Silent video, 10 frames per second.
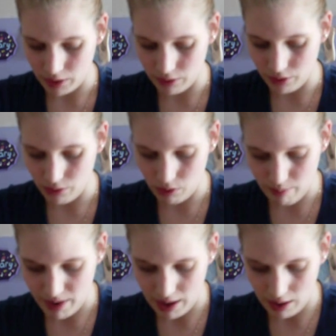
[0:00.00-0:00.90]
In the
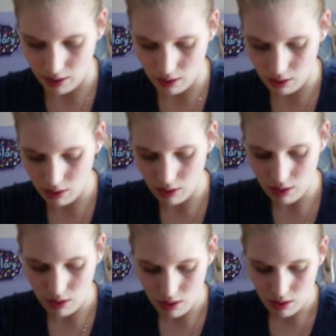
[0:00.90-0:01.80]
newer bag,
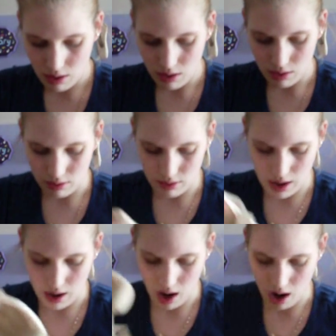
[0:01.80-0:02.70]

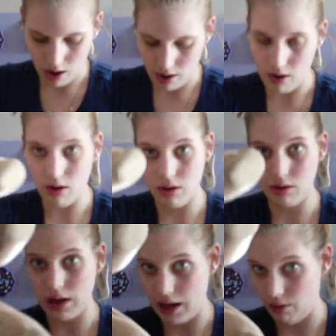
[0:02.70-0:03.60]
they are
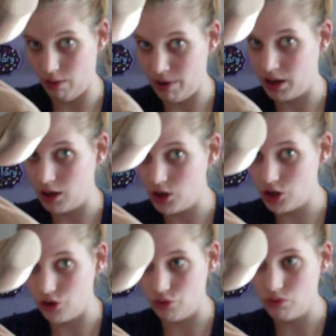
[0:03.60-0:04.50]
gaynor
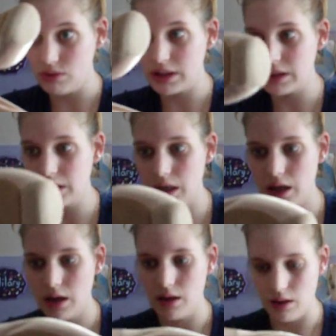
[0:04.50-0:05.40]
mindens shoes.
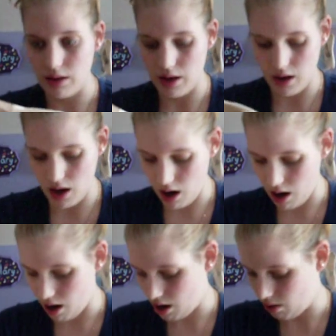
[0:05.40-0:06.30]
They
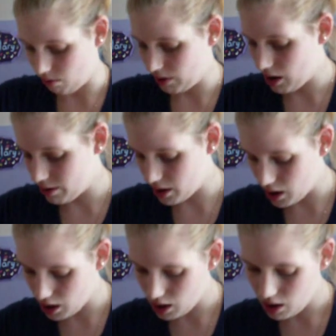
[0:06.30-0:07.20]
are, what are
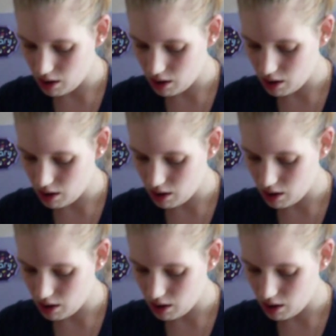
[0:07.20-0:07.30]
they?